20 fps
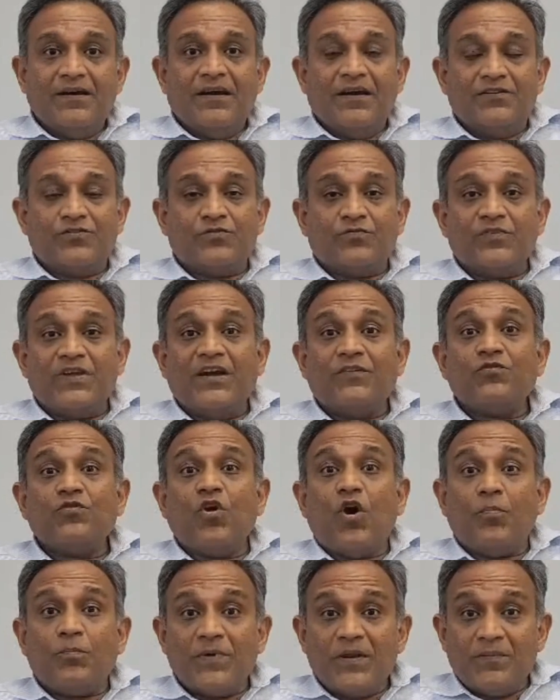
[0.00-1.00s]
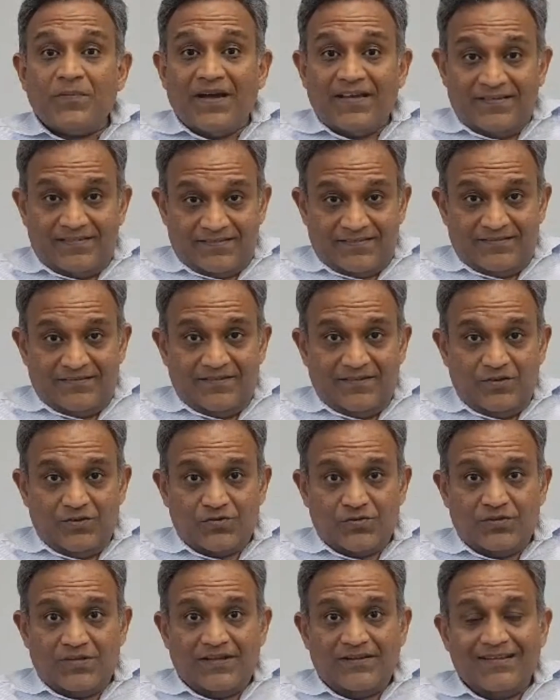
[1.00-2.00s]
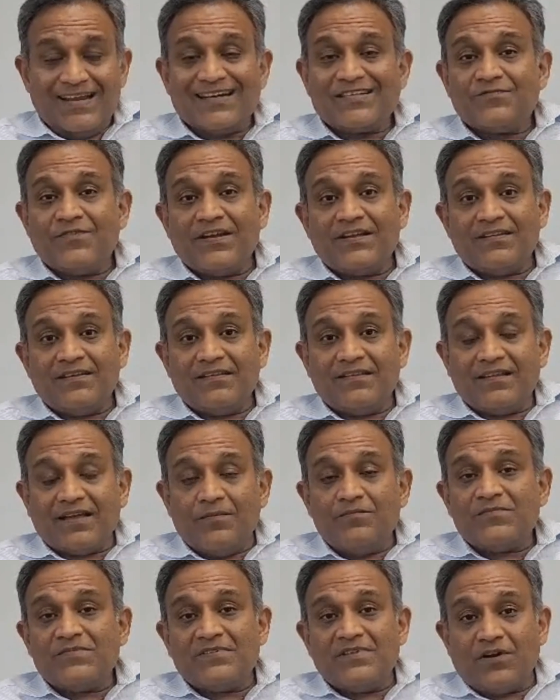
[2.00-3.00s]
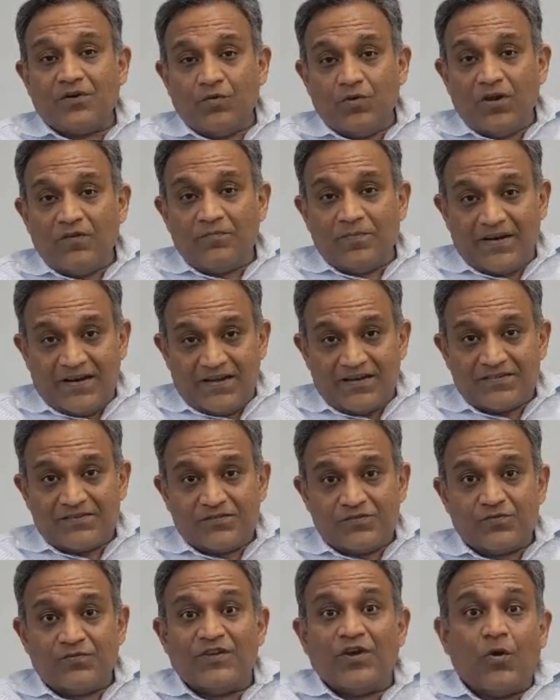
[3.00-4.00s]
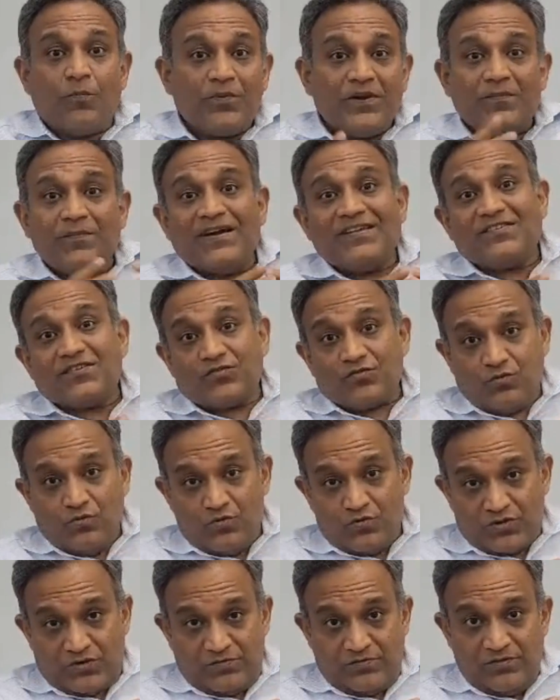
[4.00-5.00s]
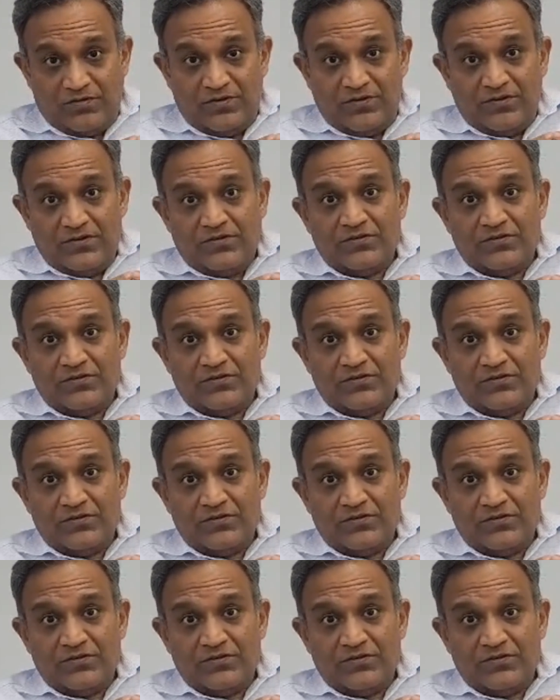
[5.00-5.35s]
And so we have to optimize. So that's where comes the role of Panache. So we optimize the solution.